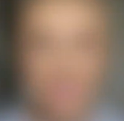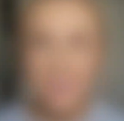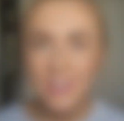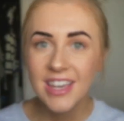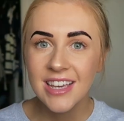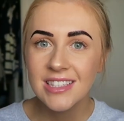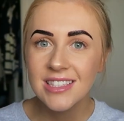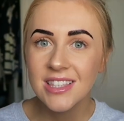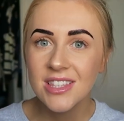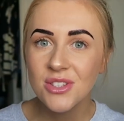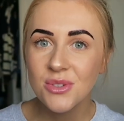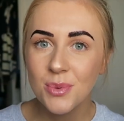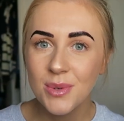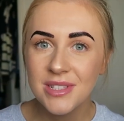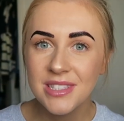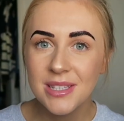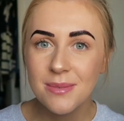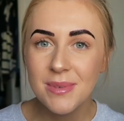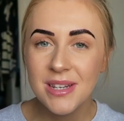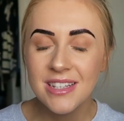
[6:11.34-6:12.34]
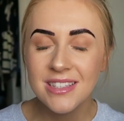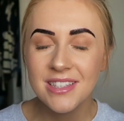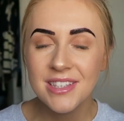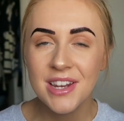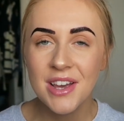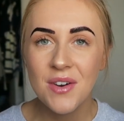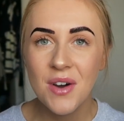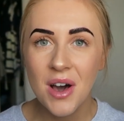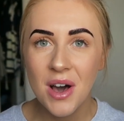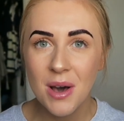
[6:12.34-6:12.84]
Okay, so the 20 minutes are
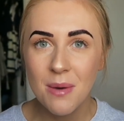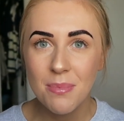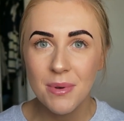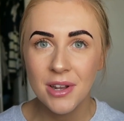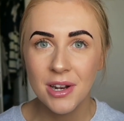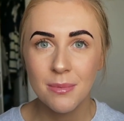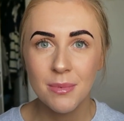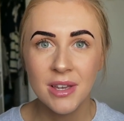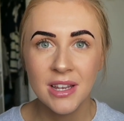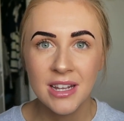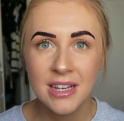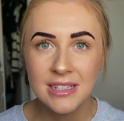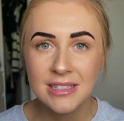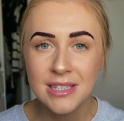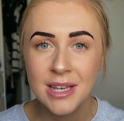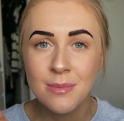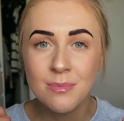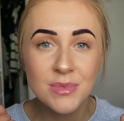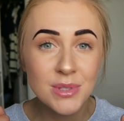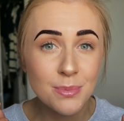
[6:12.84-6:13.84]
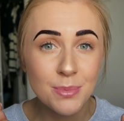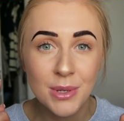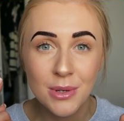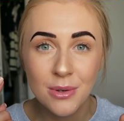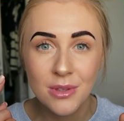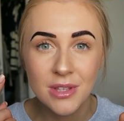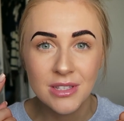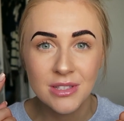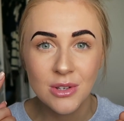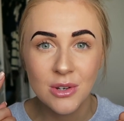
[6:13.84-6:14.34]
now up and I'm going to attempt to
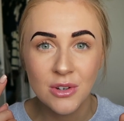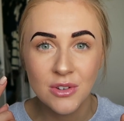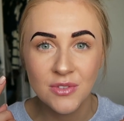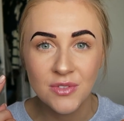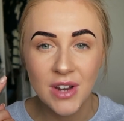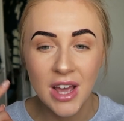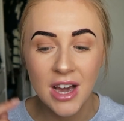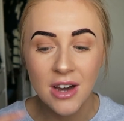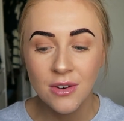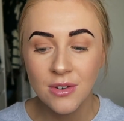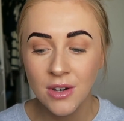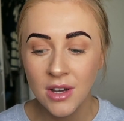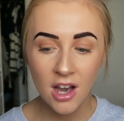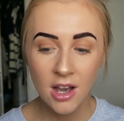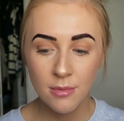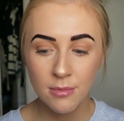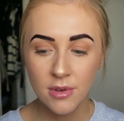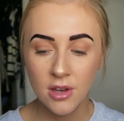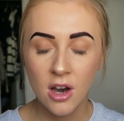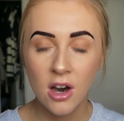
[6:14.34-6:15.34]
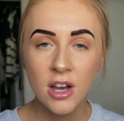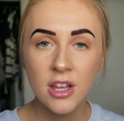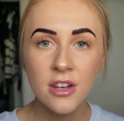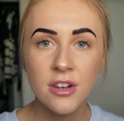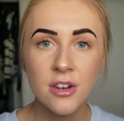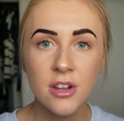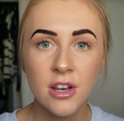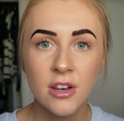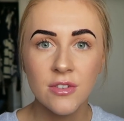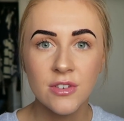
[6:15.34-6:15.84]
peel this off now. I'm kind
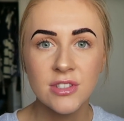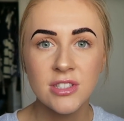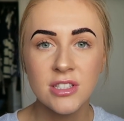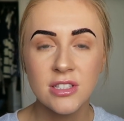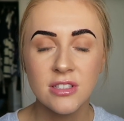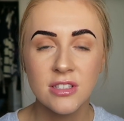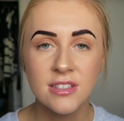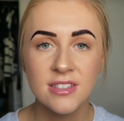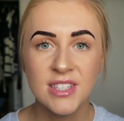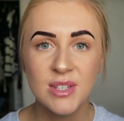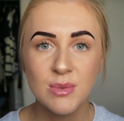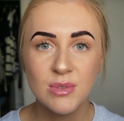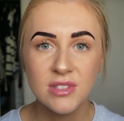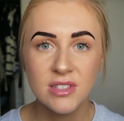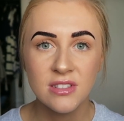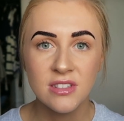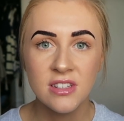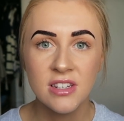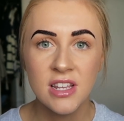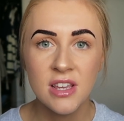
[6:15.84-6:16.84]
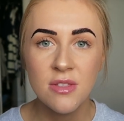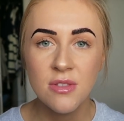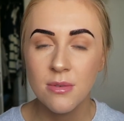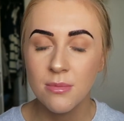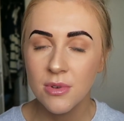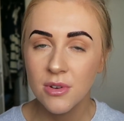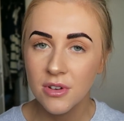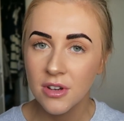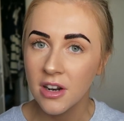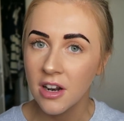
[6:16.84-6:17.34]
of nervous to see what's underneath, I'm
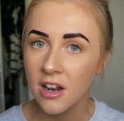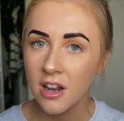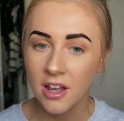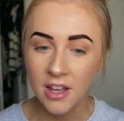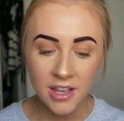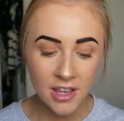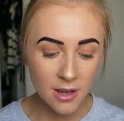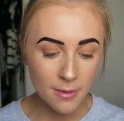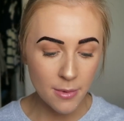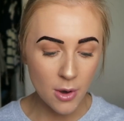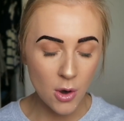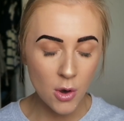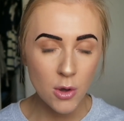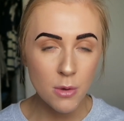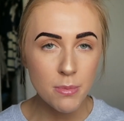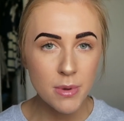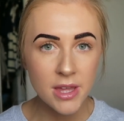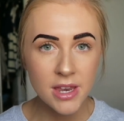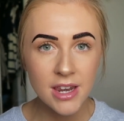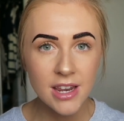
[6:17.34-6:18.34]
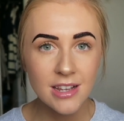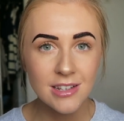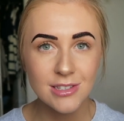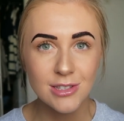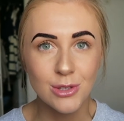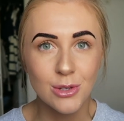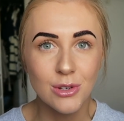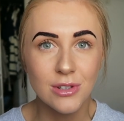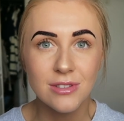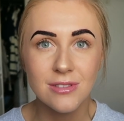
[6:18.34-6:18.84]
not going to lie. I'm hoping it's
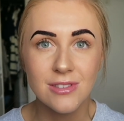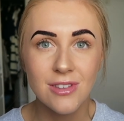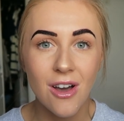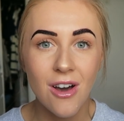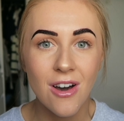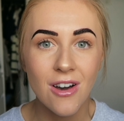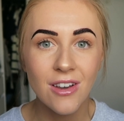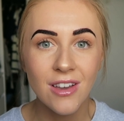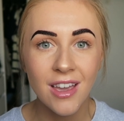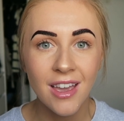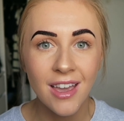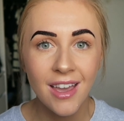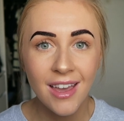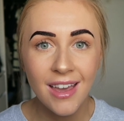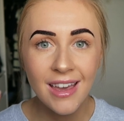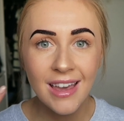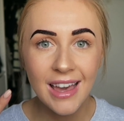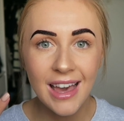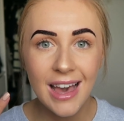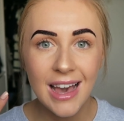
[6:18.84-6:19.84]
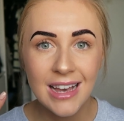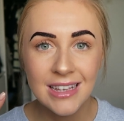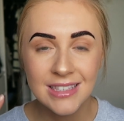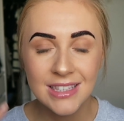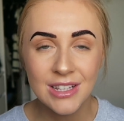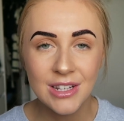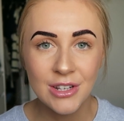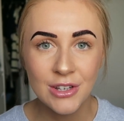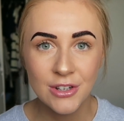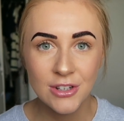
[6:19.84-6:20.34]
not as dark as
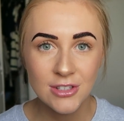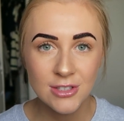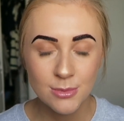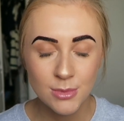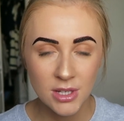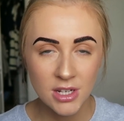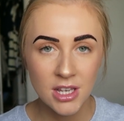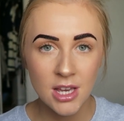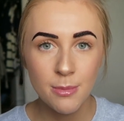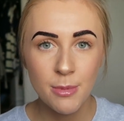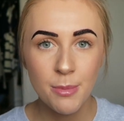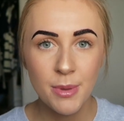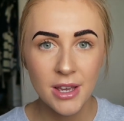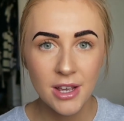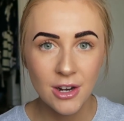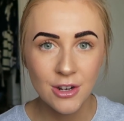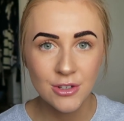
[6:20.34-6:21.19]
it looks. I'm going to come a bit